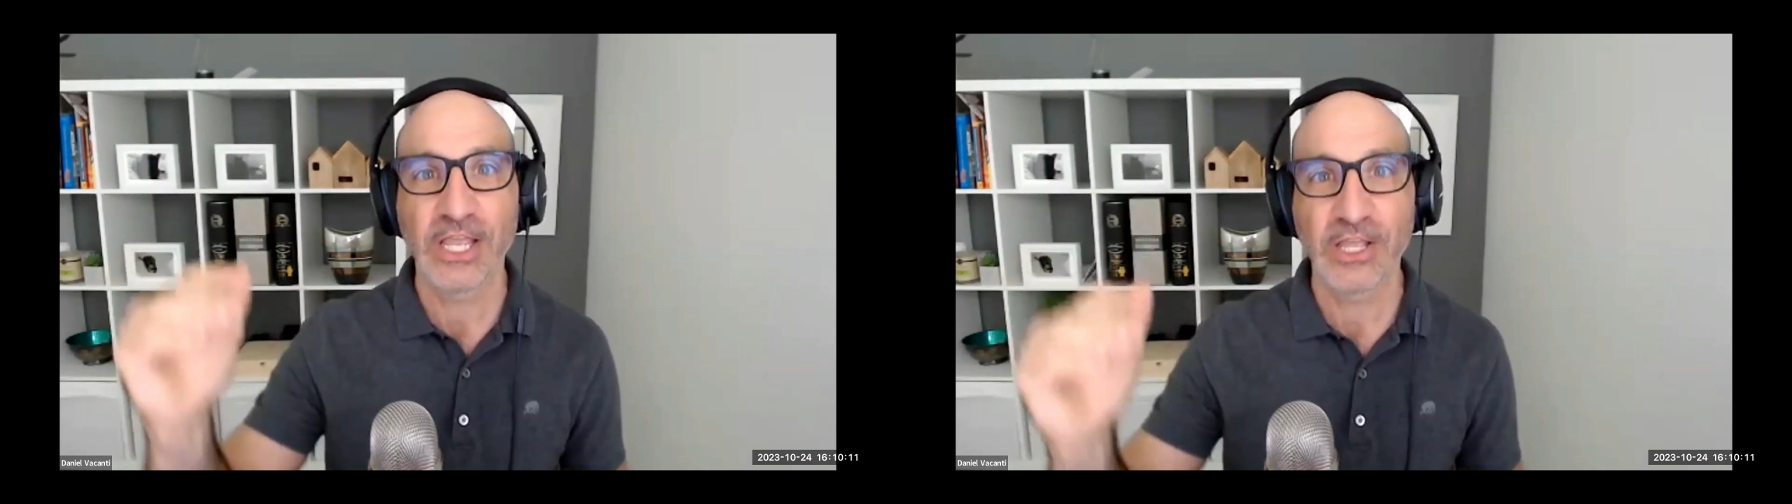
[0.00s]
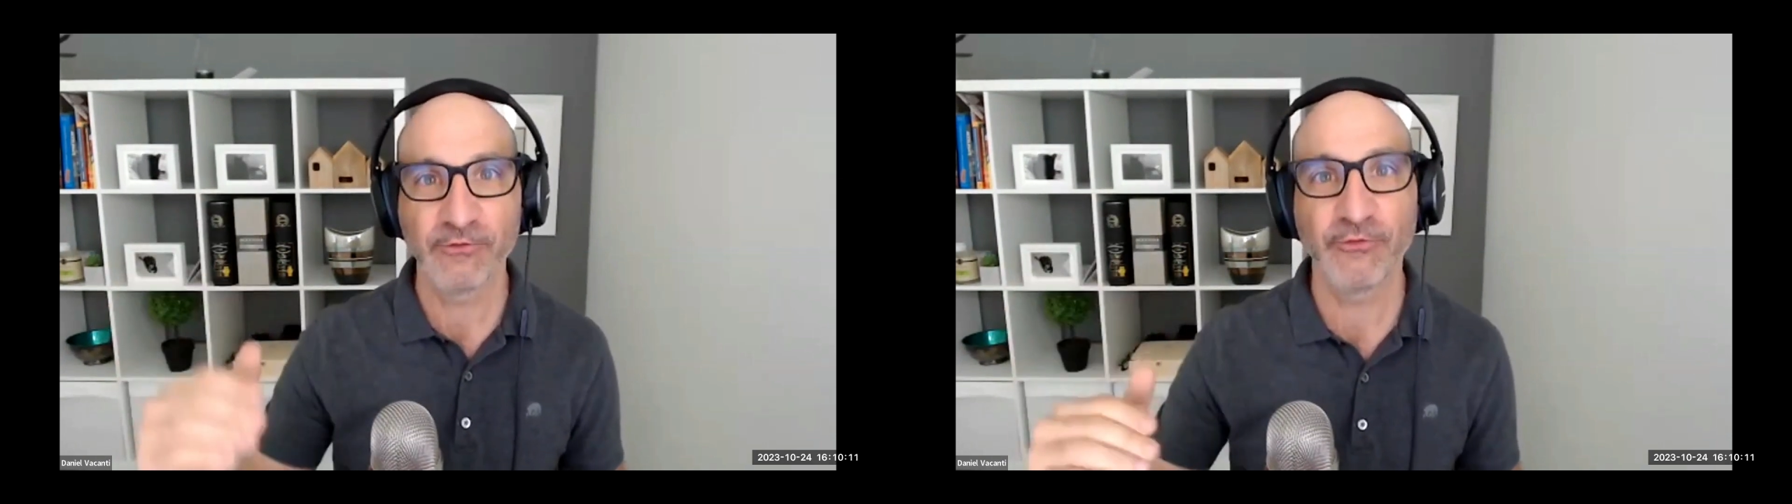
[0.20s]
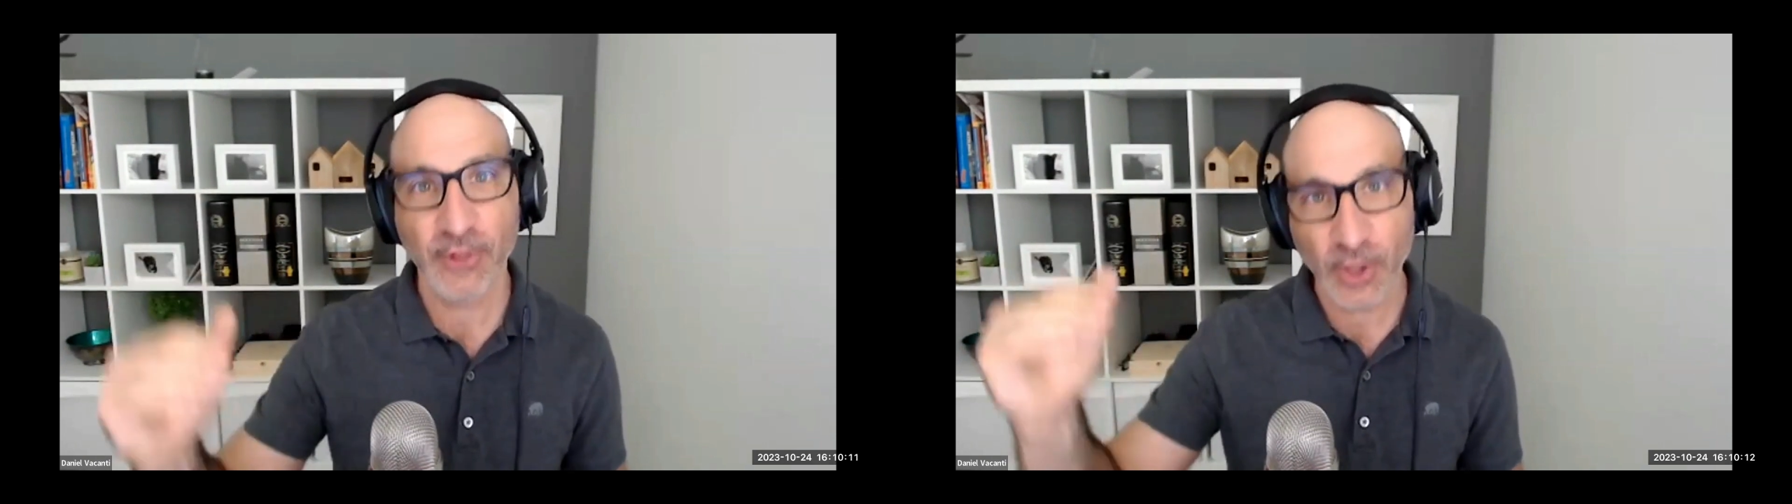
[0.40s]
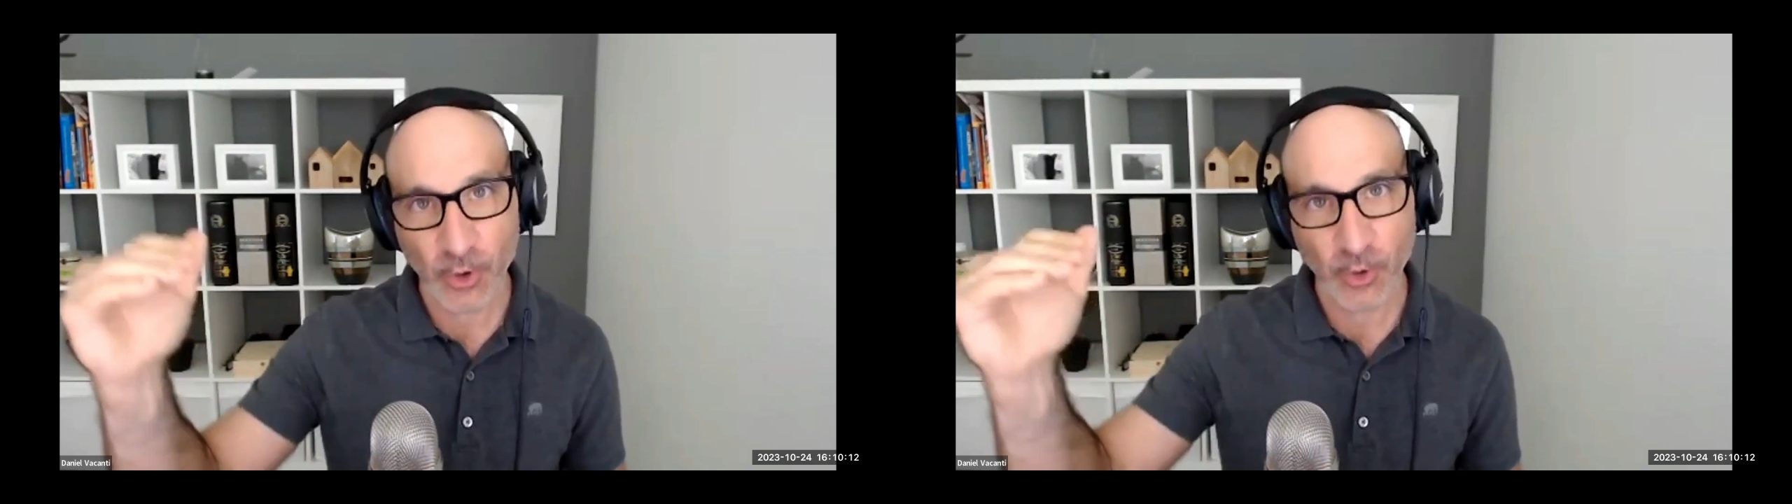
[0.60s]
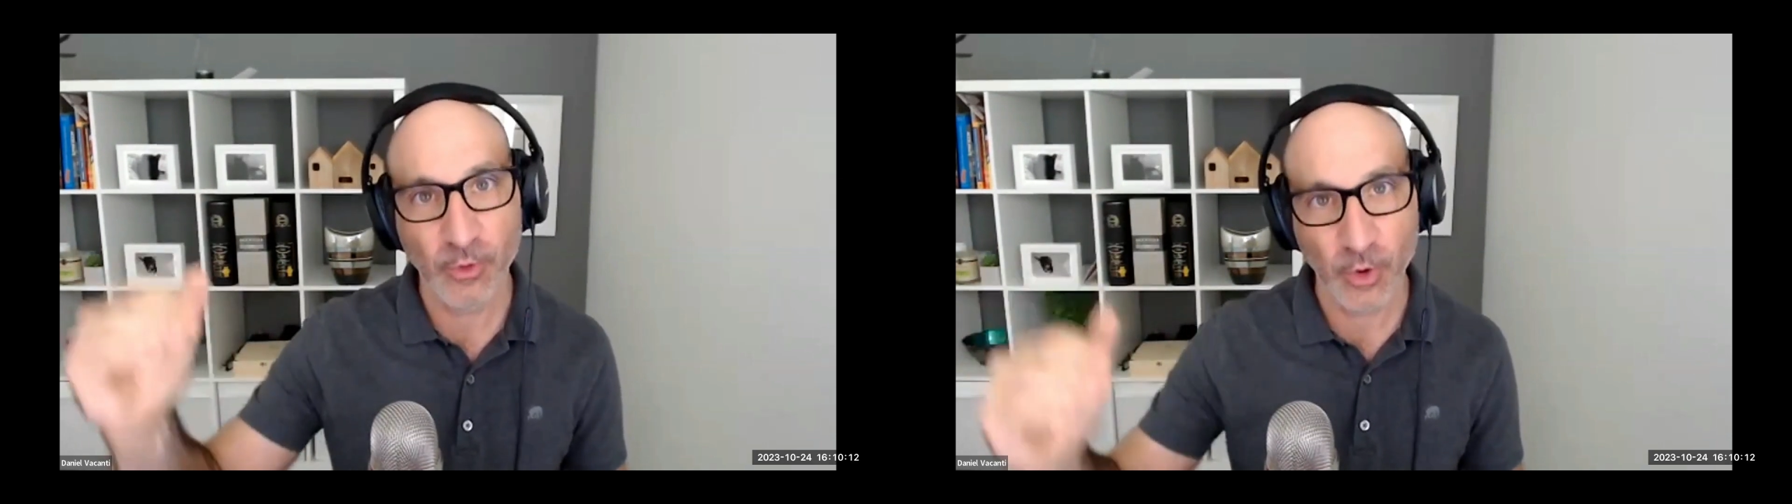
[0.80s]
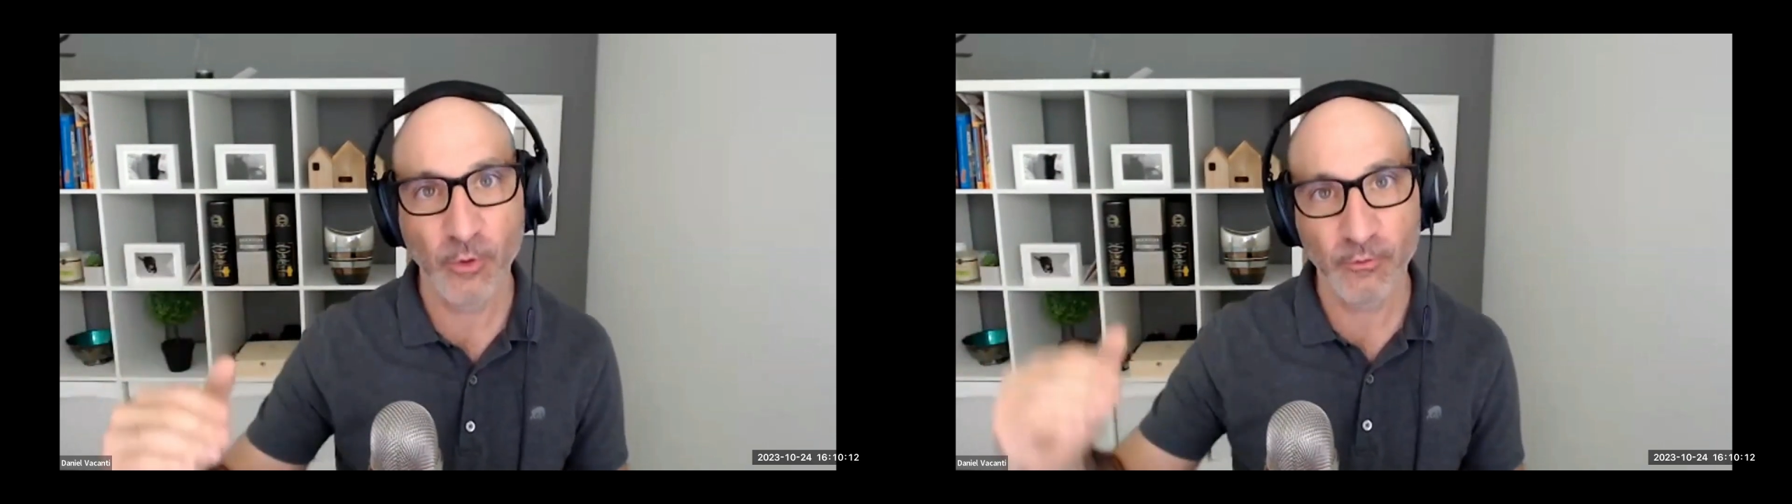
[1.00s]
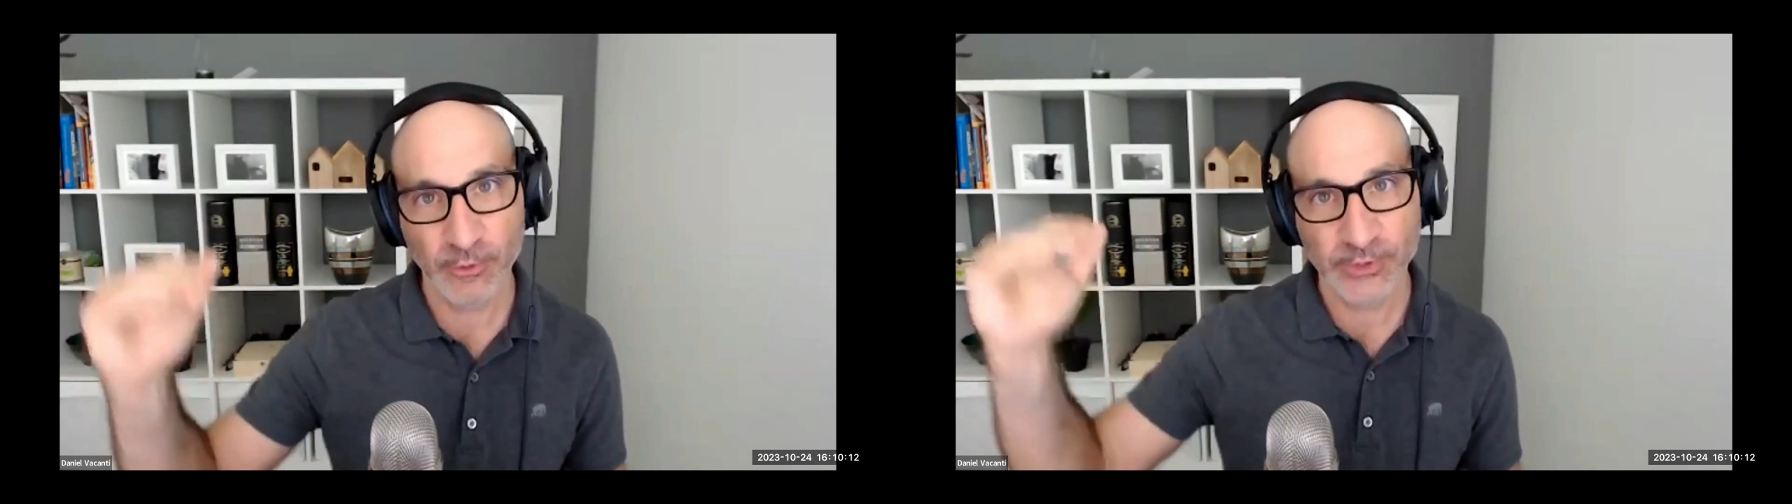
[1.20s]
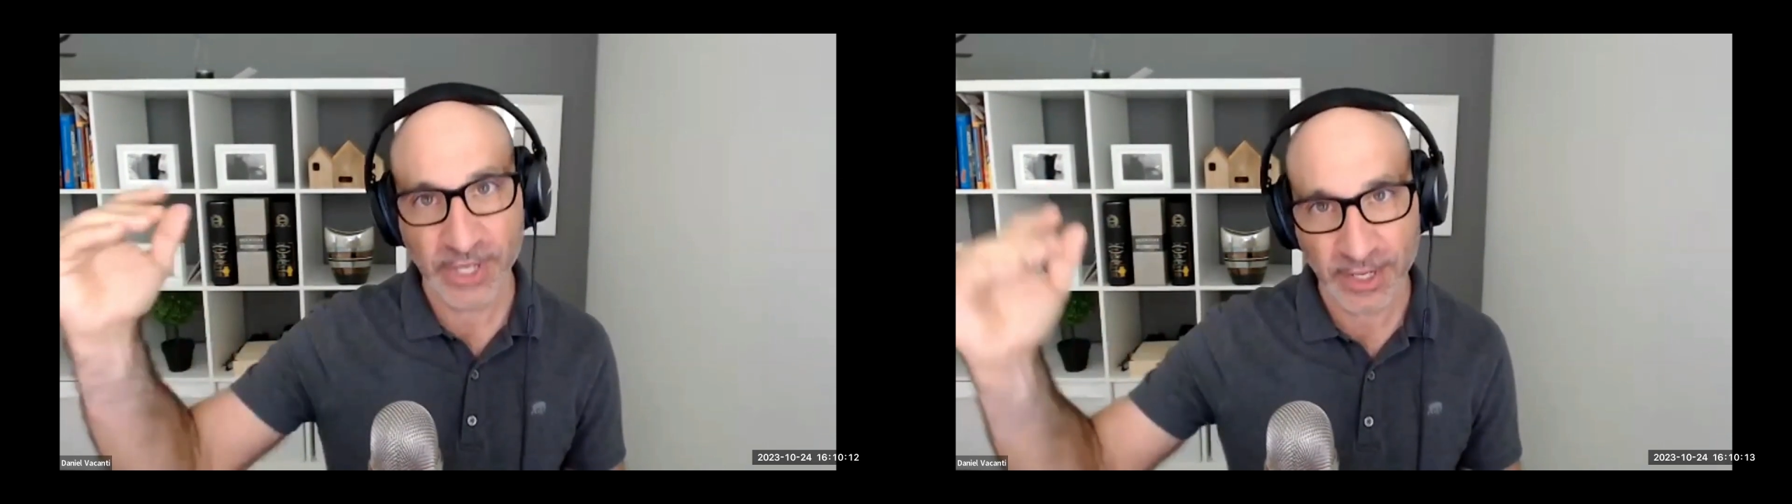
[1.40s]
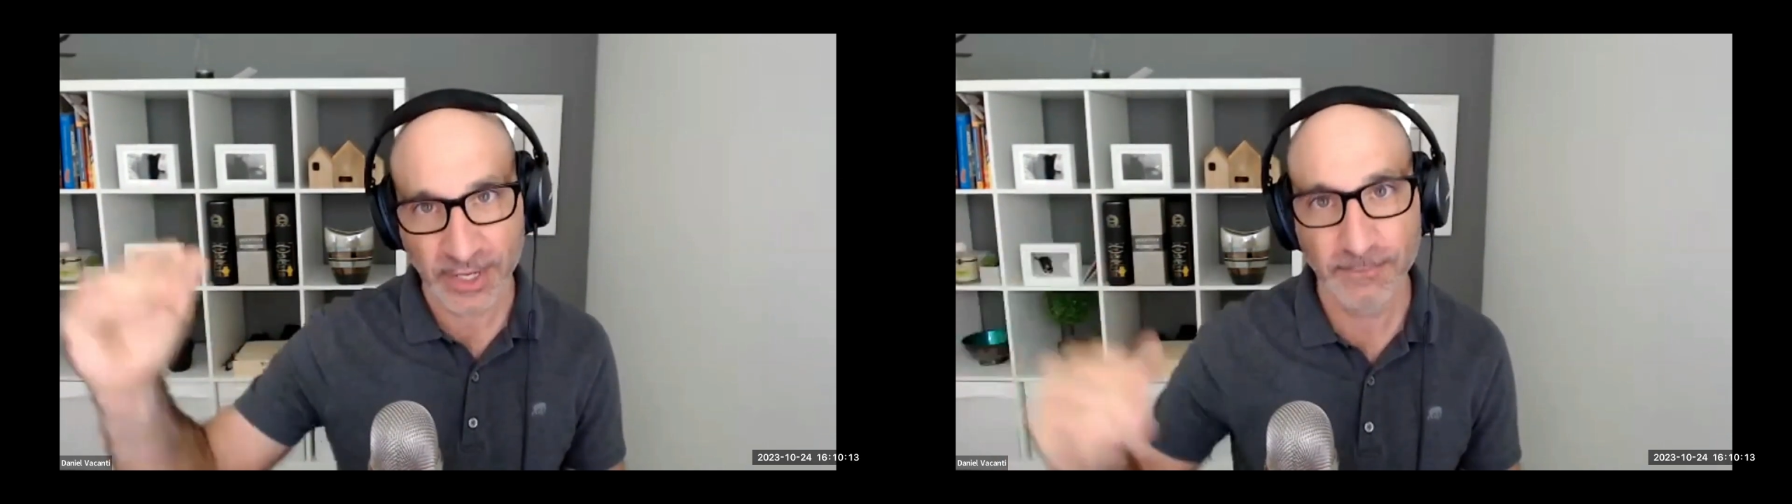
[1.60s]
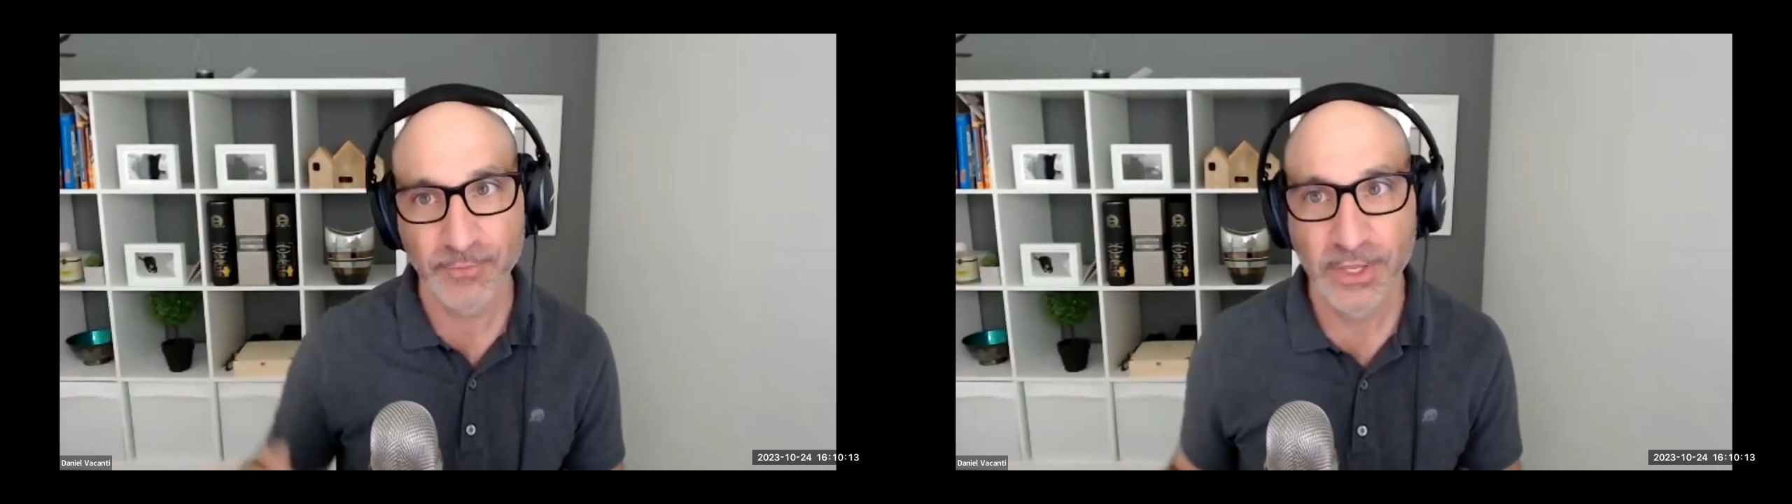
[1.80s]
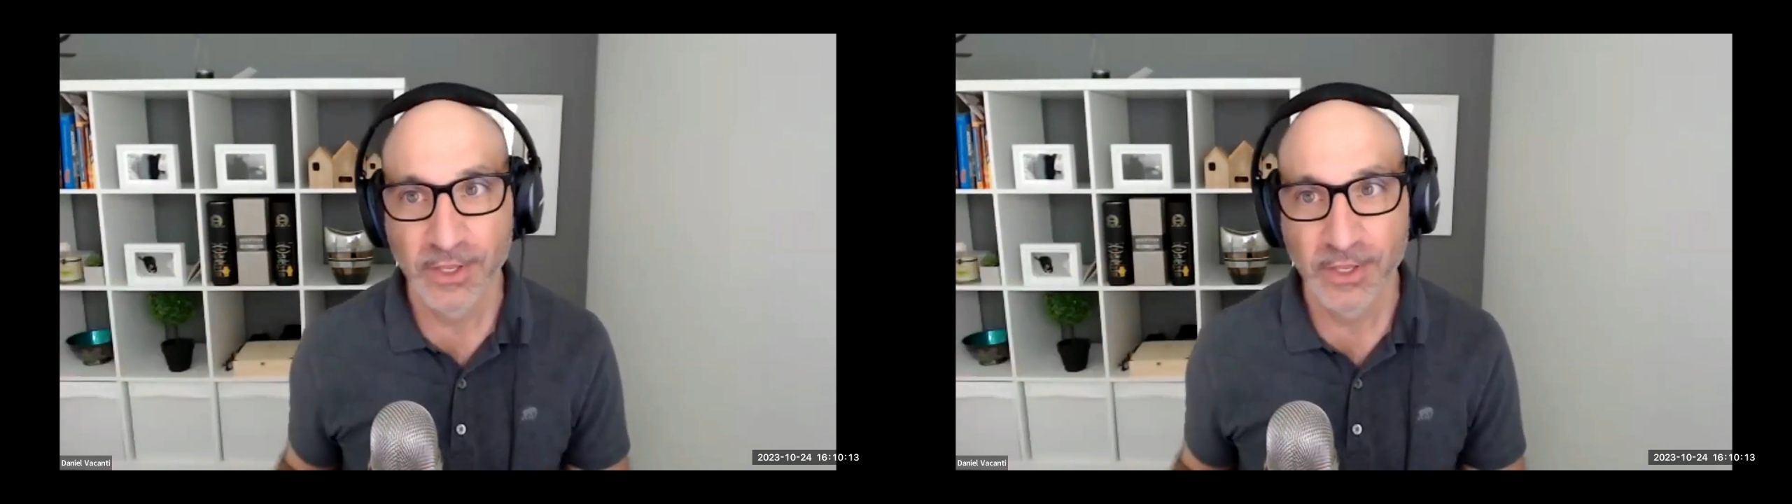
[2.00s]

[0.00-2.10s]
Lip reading: in flow over time.